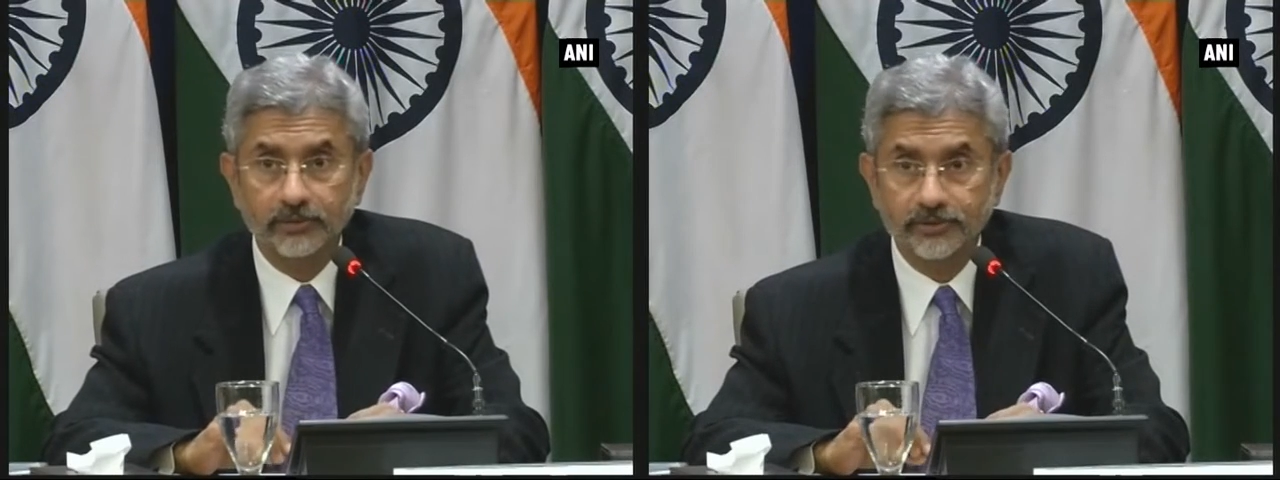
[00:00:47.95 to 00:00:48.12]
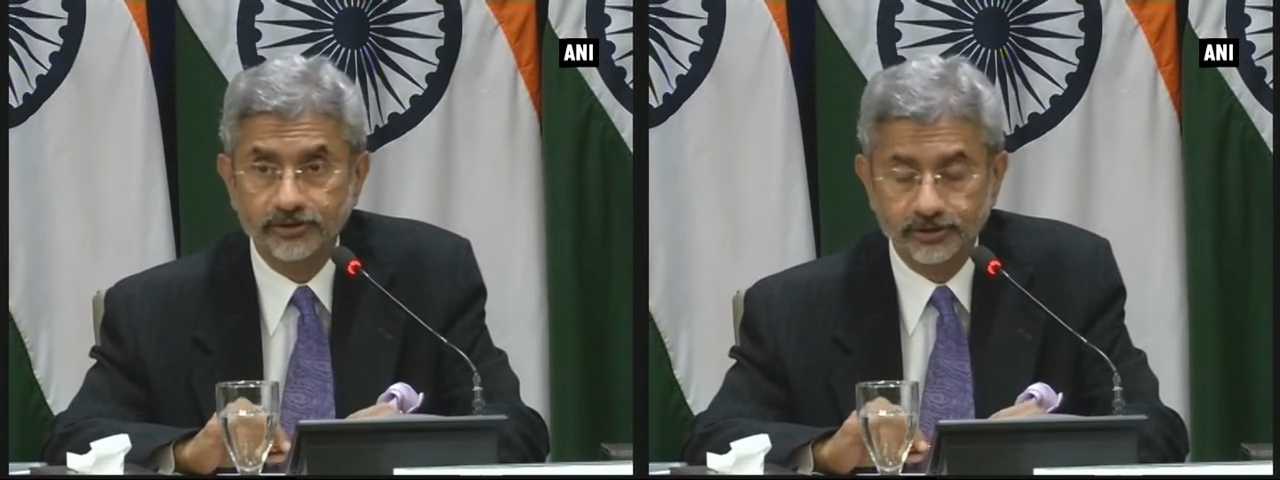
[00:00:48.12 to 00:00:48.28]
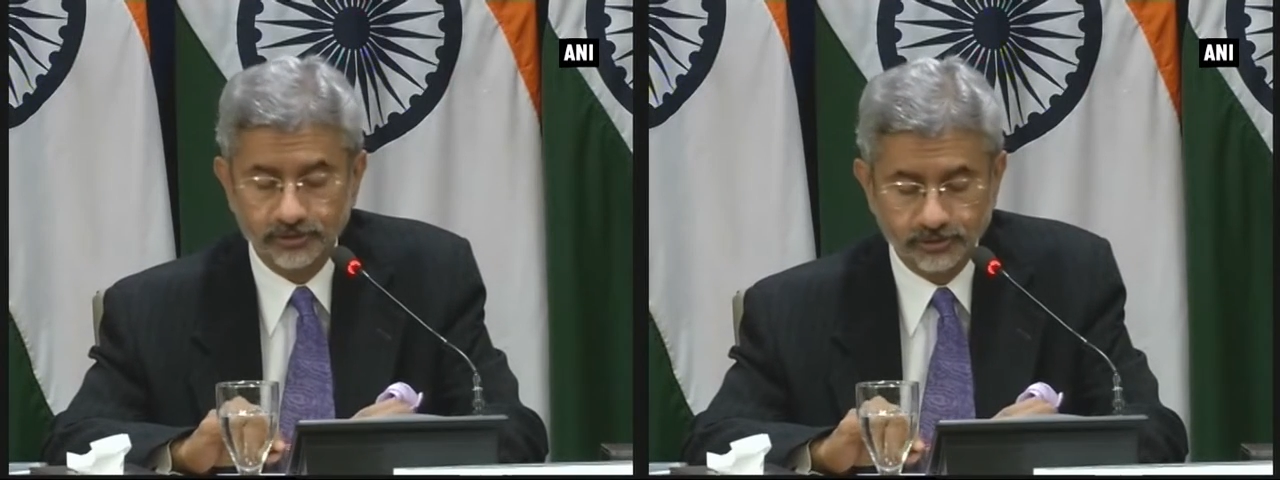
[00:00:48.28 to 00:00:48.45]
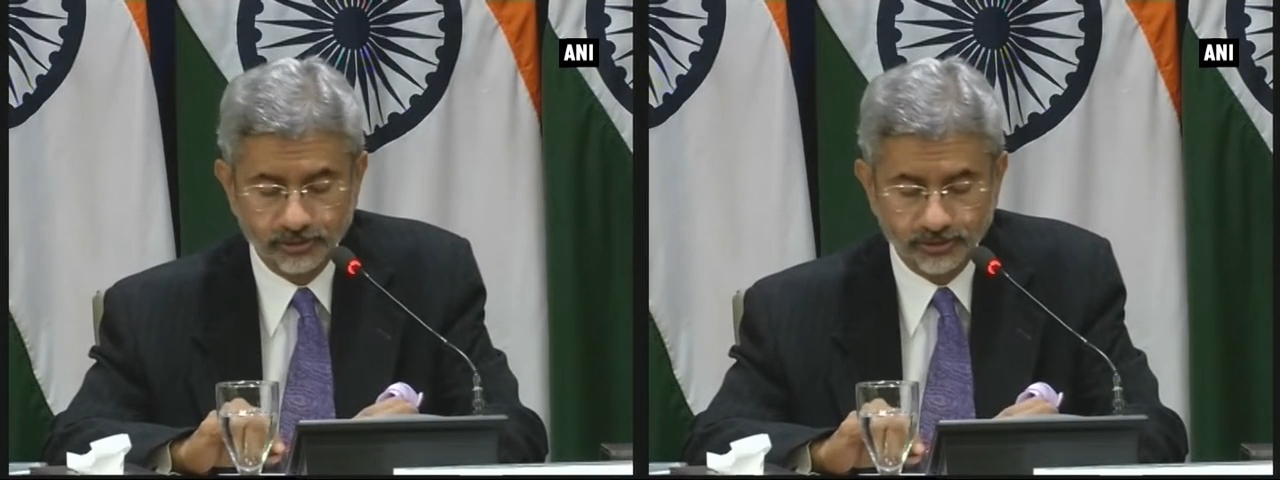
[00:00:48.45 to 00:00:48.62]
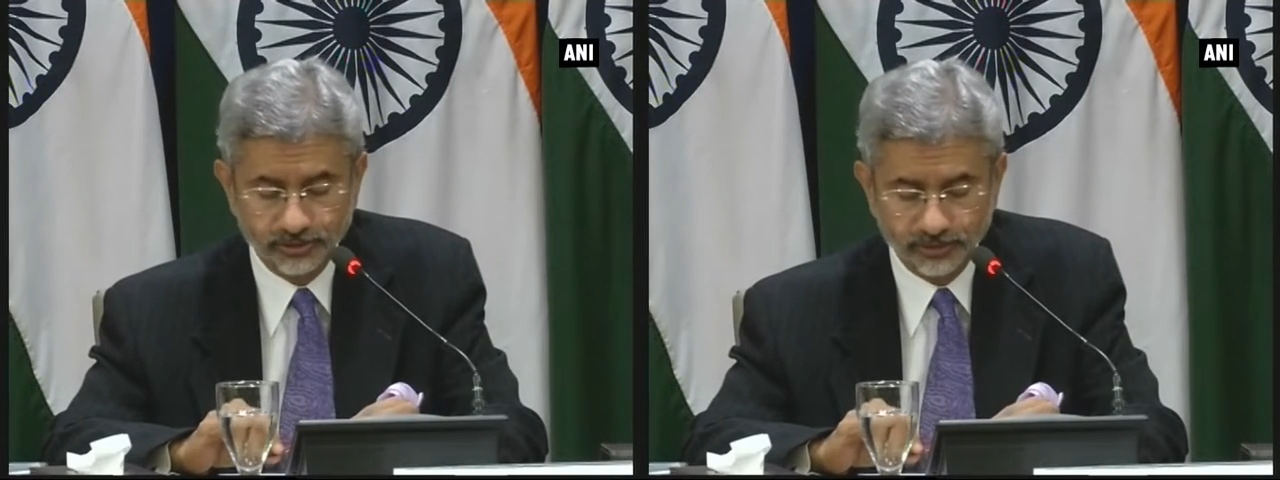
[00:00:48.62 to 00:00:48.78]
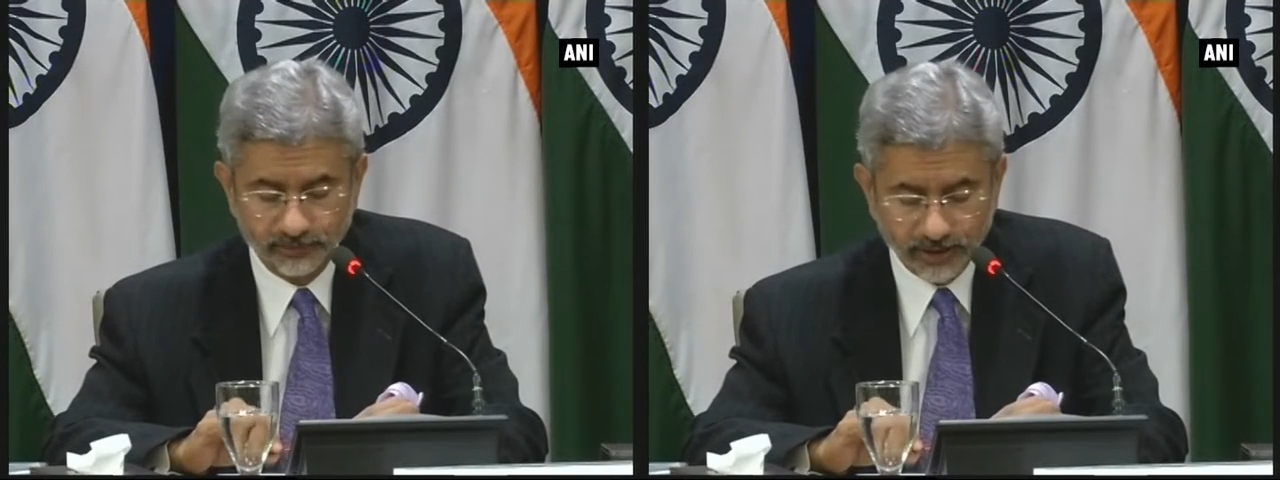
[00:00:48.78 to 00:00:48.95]
of
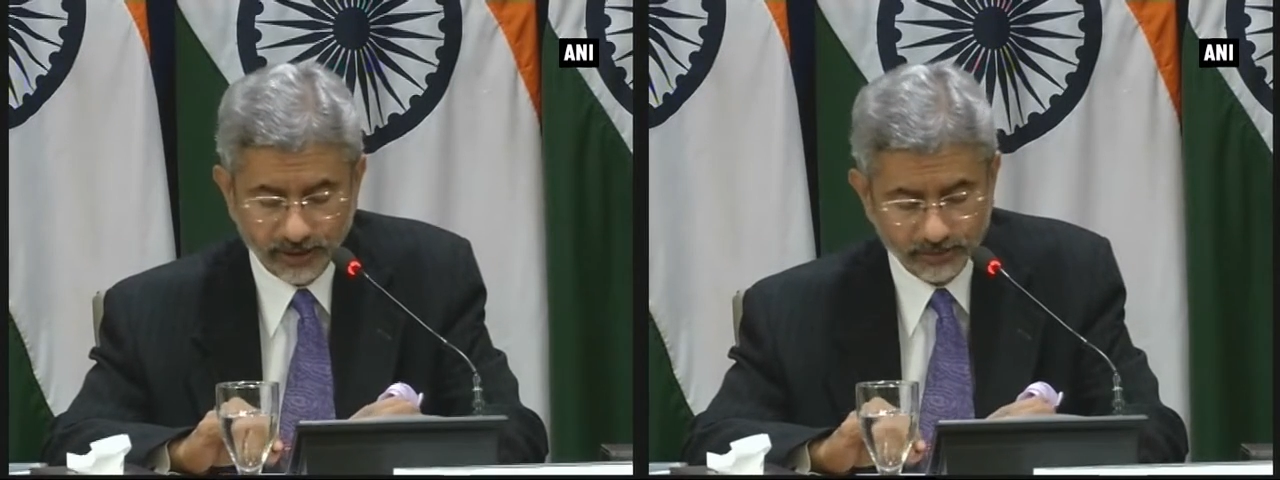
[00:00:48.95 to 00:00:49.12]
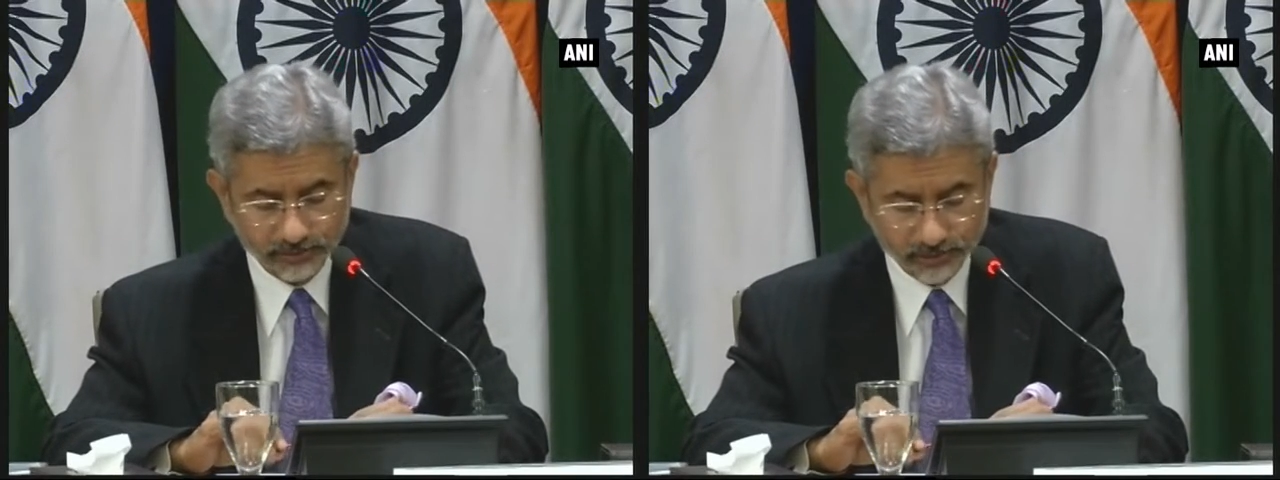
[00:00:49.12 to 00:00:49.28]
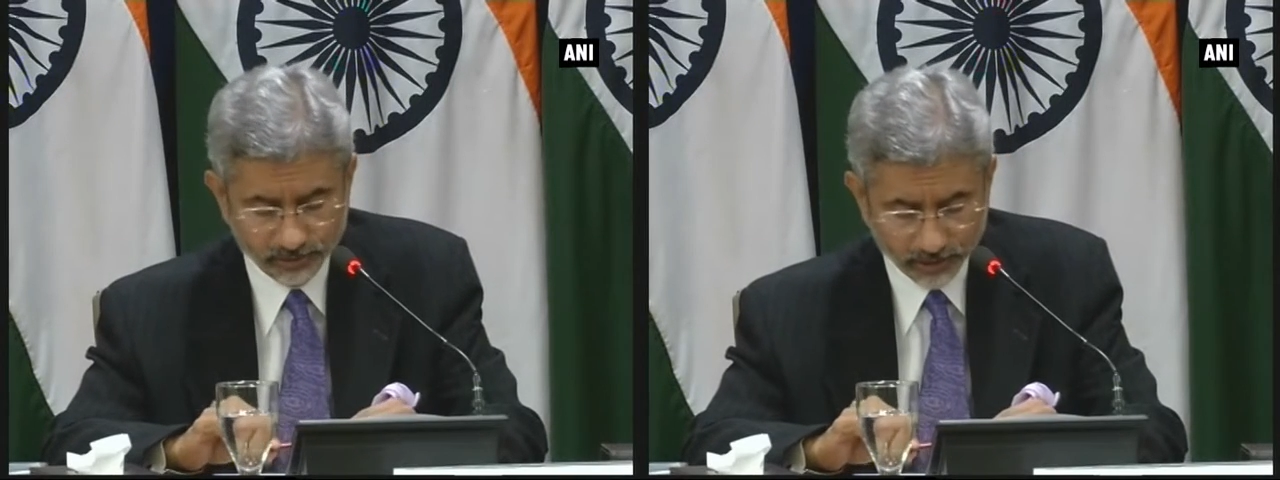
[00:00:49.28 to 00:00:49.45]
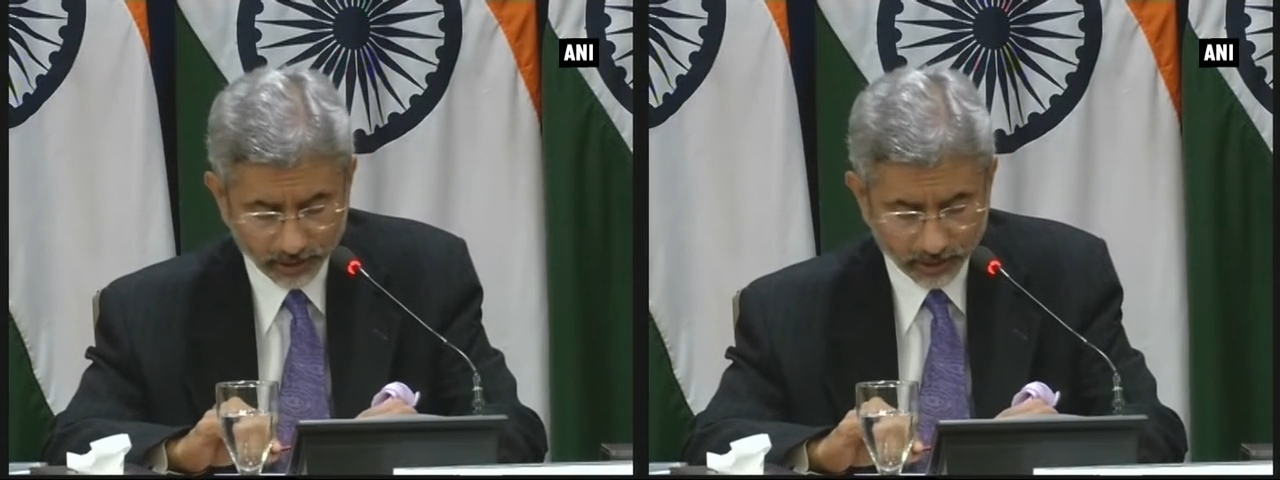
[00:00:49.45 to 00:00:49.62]
institutions and values.